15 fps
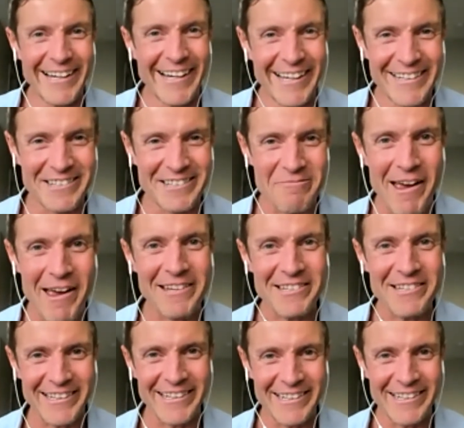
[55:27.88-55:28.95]

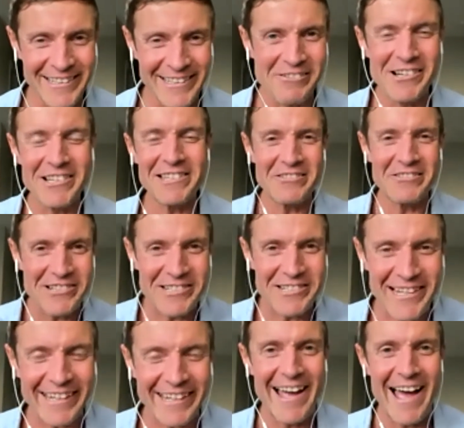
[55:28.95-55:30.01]
especially, like what's the worst
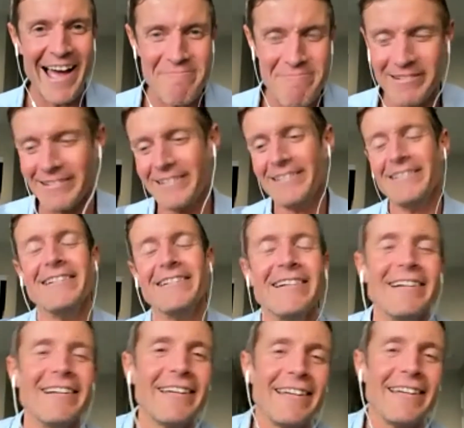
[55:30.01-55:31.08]
that can happen?
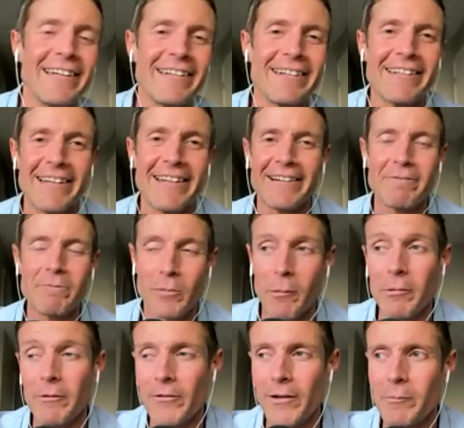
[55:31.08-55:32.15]
And
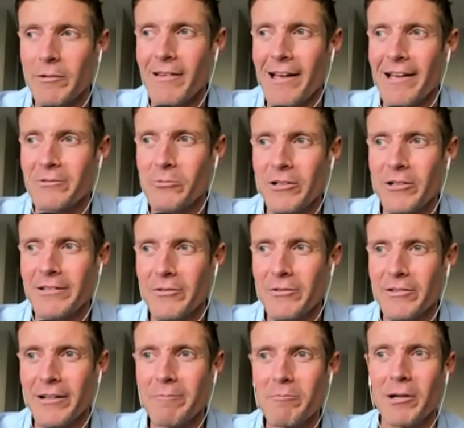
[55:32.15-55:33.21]
probably famous last words for
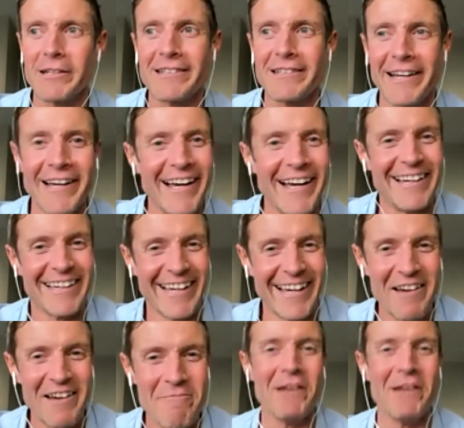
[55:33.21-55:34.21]
some, but I've been